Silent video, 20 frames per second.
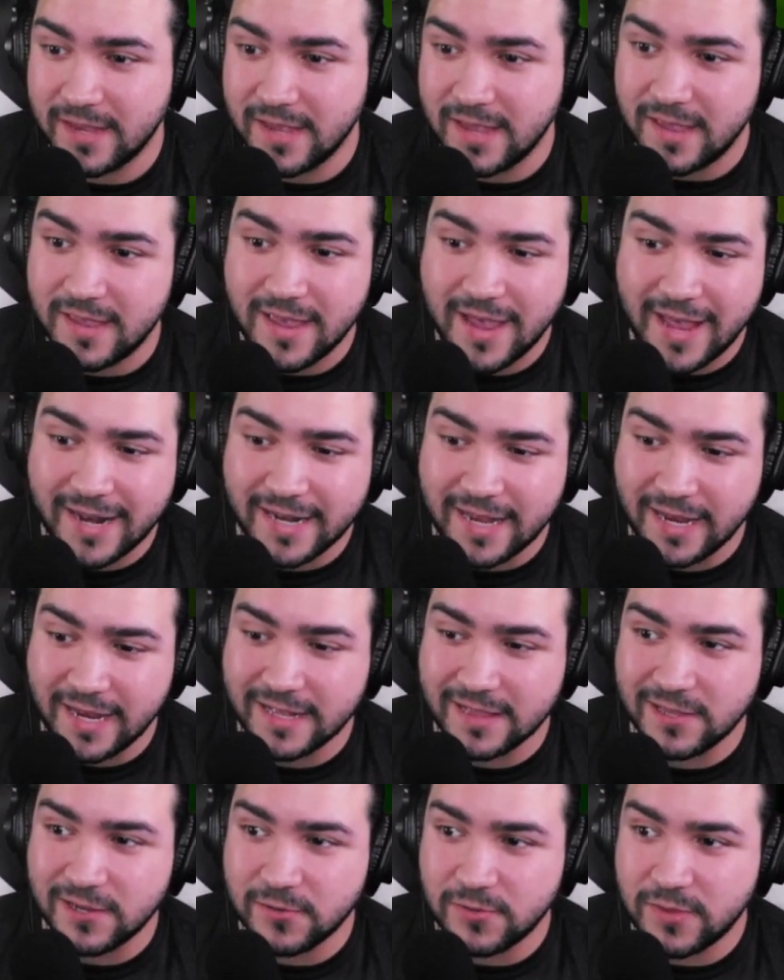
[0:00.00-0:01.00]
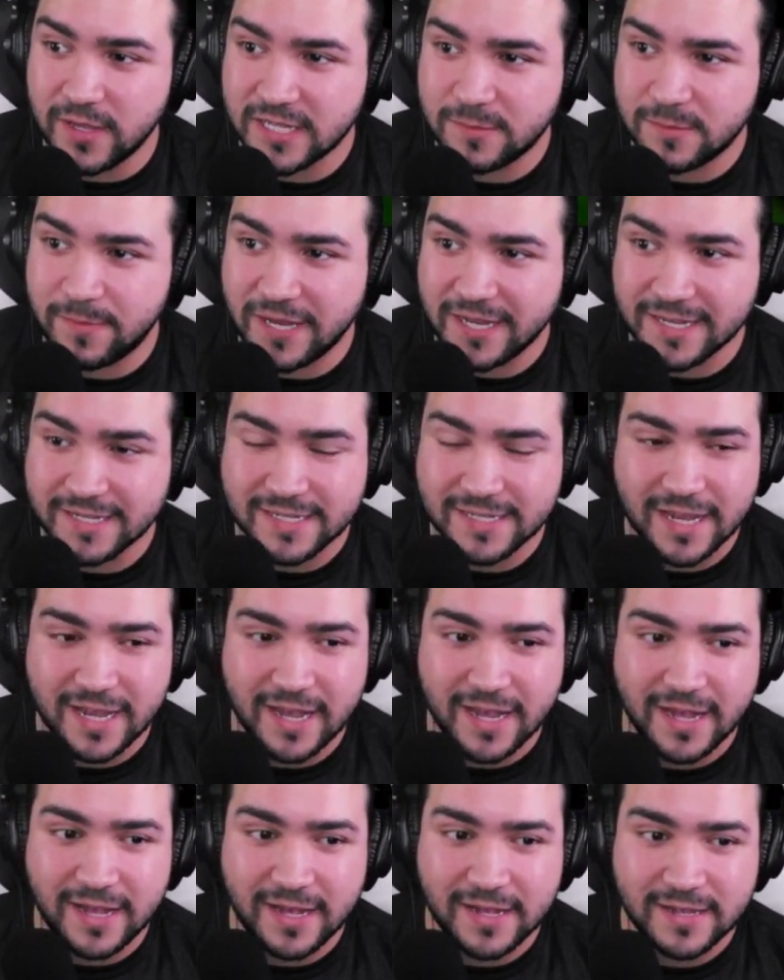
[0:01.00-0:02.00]
I had to include this because
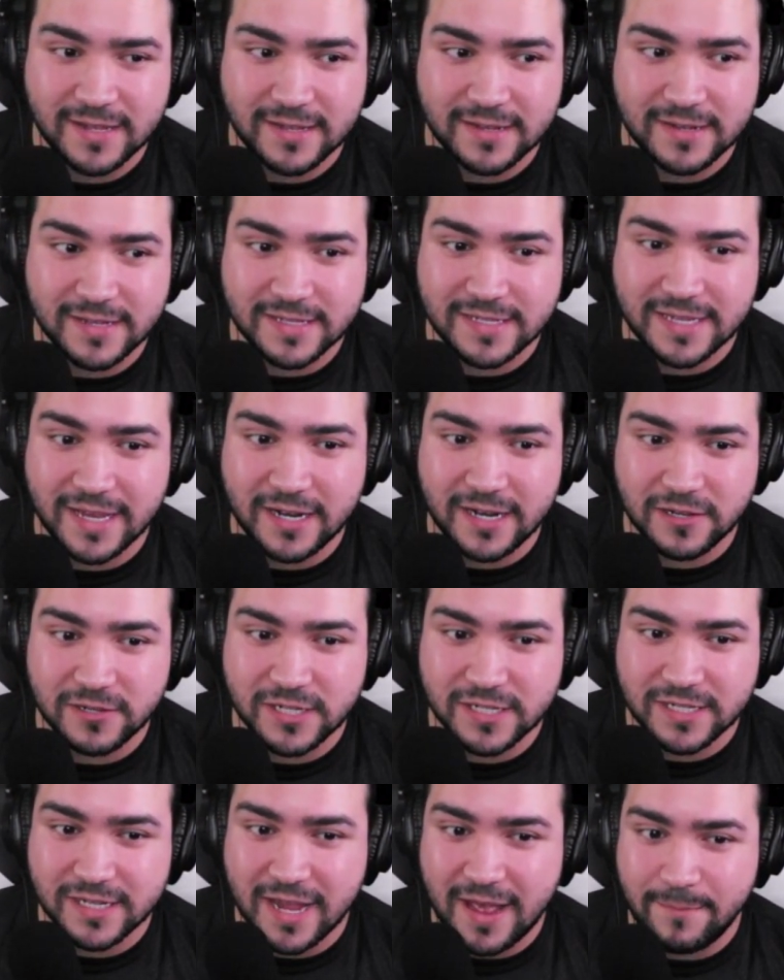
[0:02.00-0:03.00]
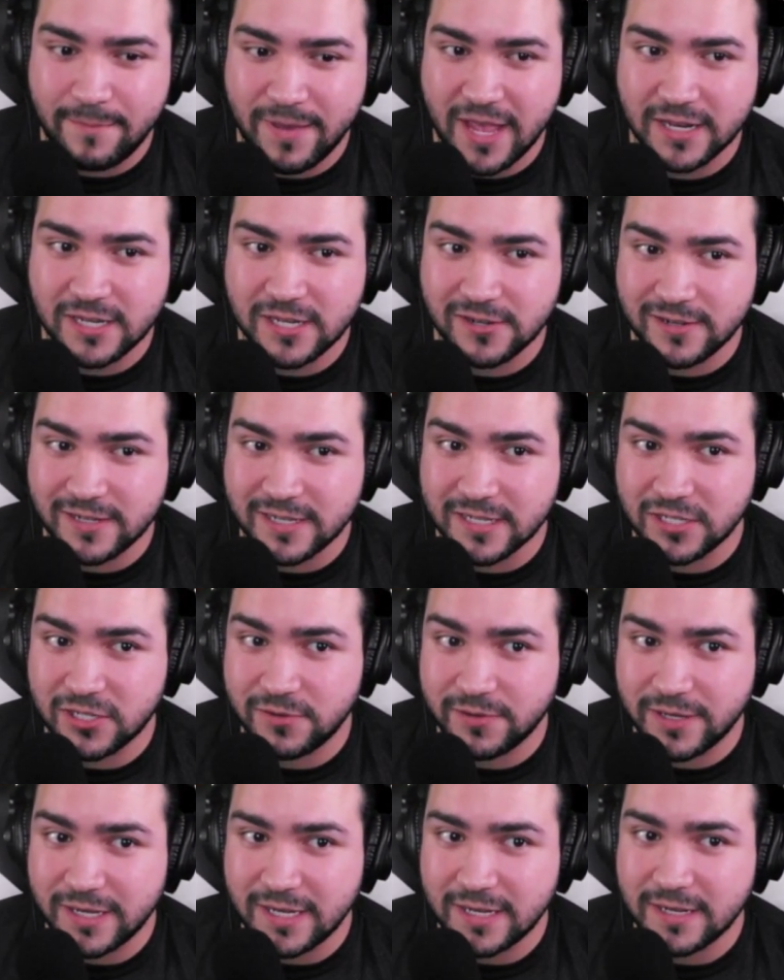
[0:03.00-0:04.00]
Nintendo just got Banjo and
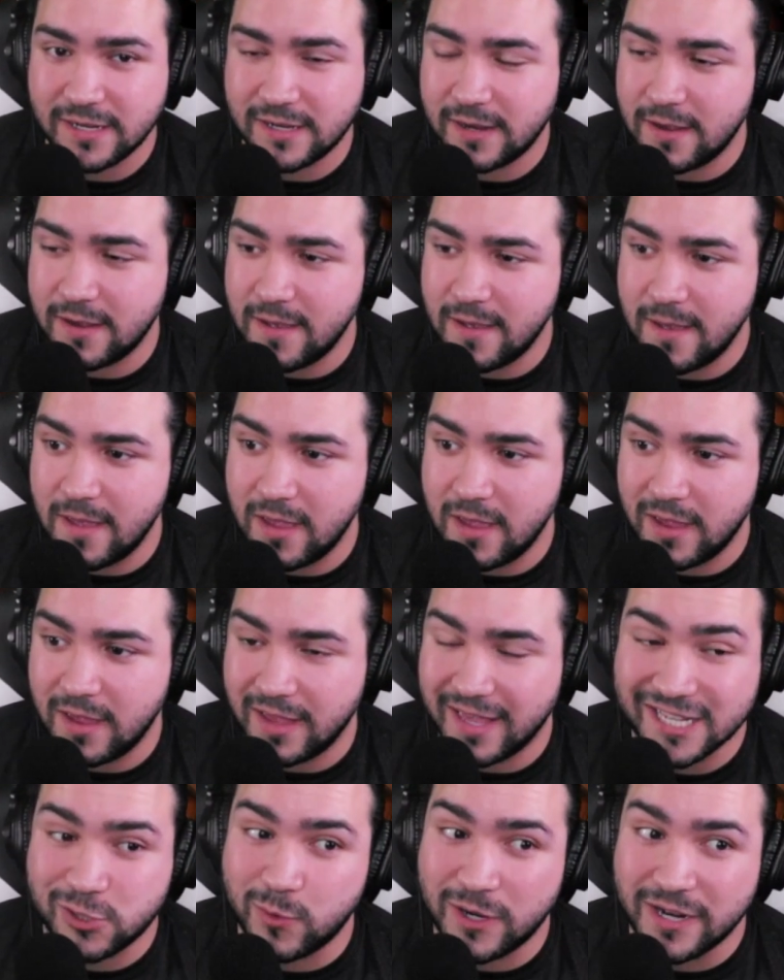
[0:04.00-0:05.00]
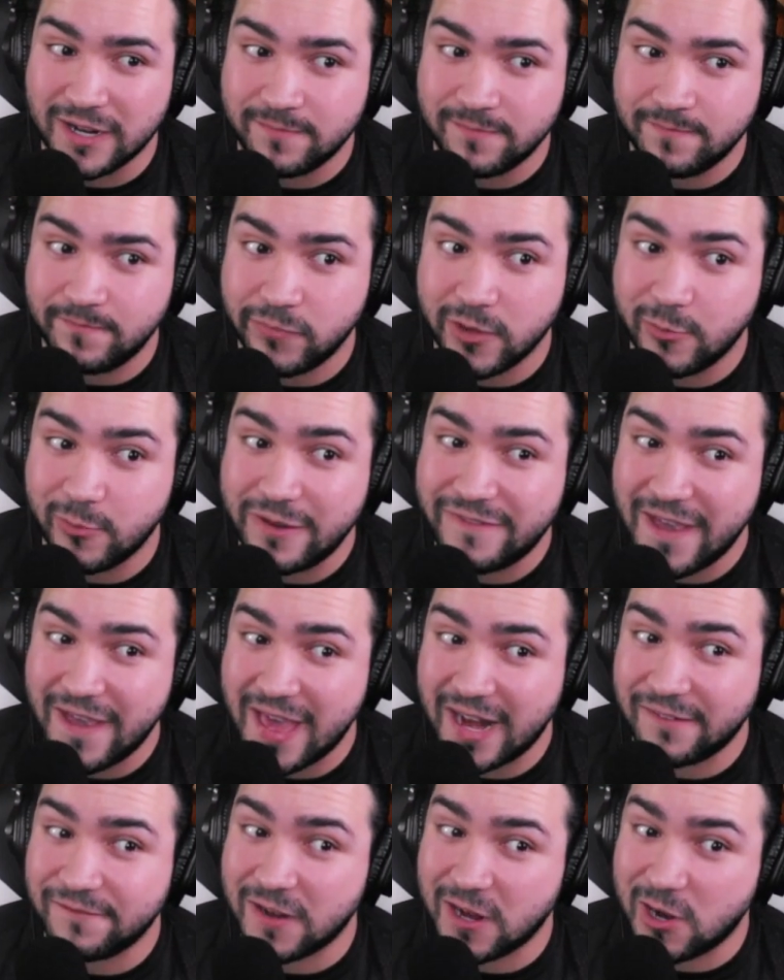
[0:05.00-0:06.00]
Kazooie. Guess what? We've had
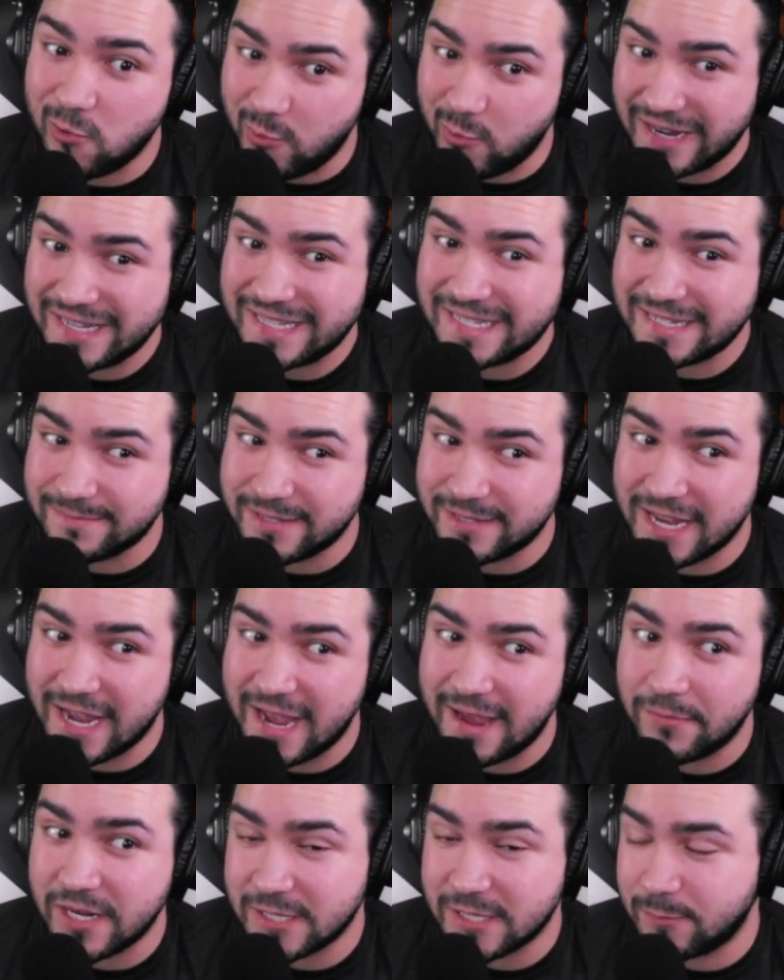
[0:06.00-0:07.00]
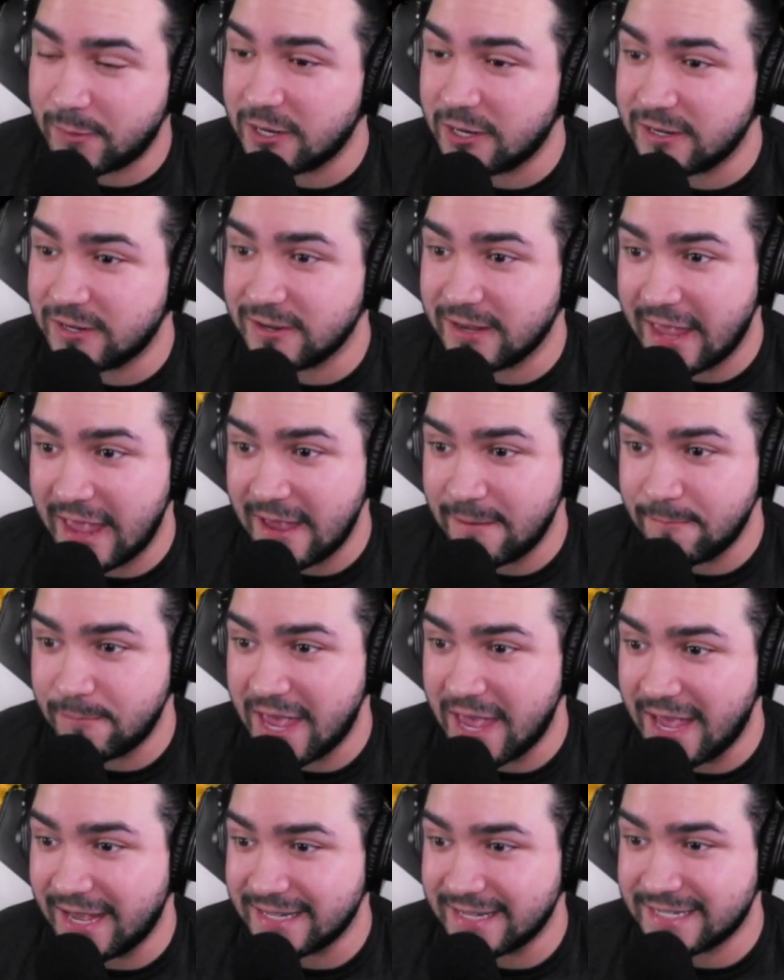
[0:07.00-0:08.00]
it for quite some time and it's been on Game
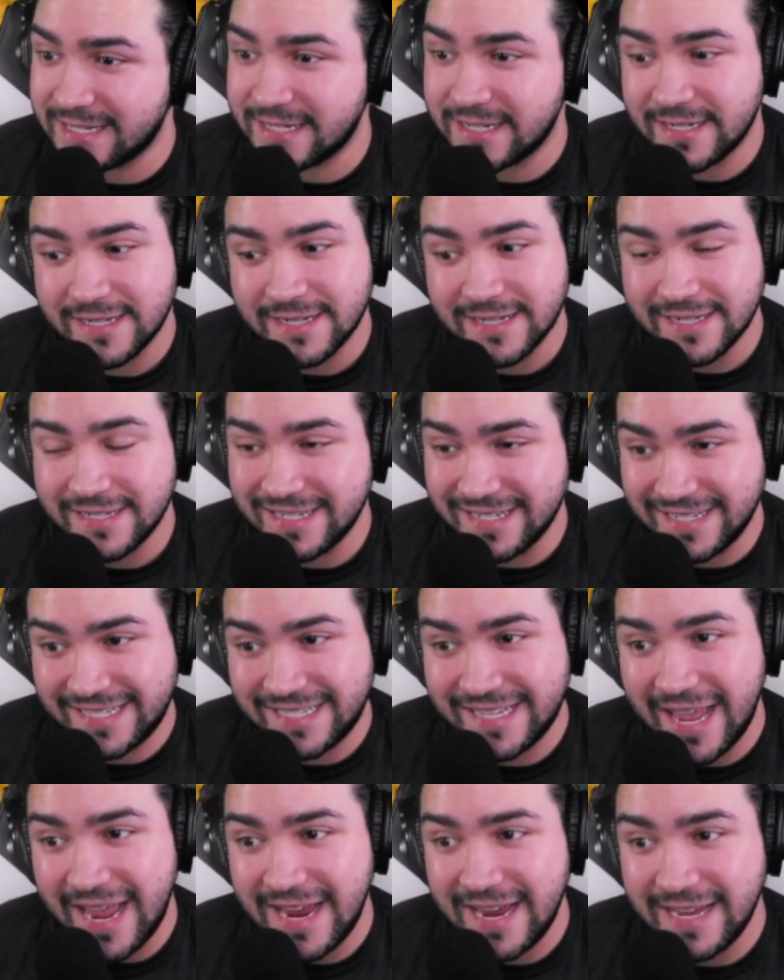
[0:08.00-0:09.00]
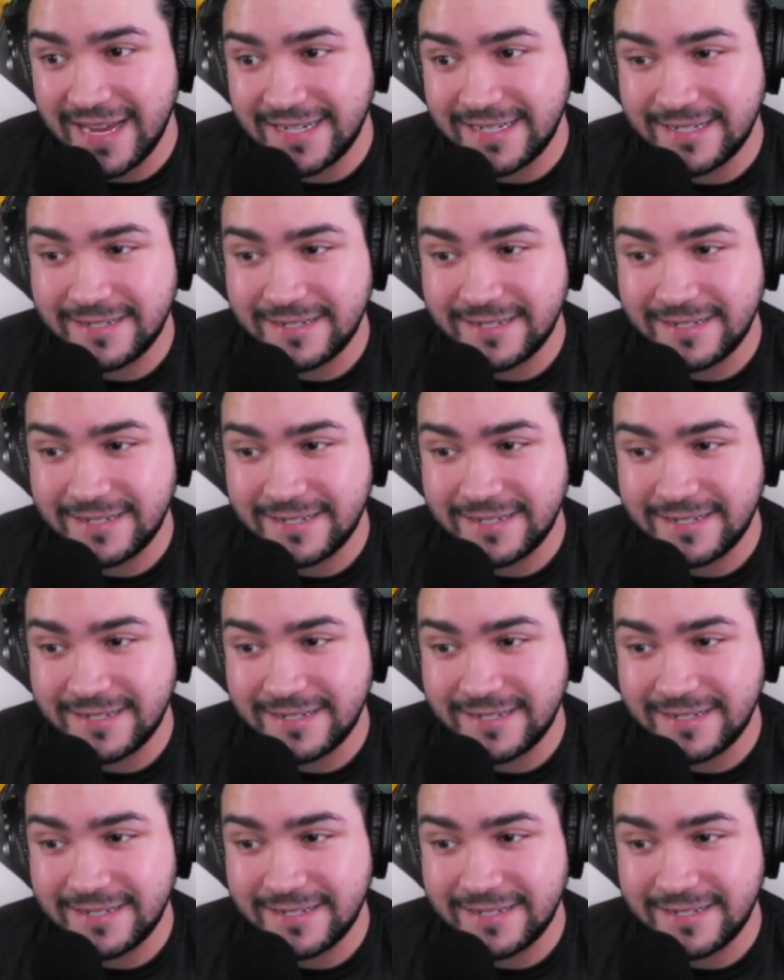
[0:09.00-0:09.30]
Pass. Just saying.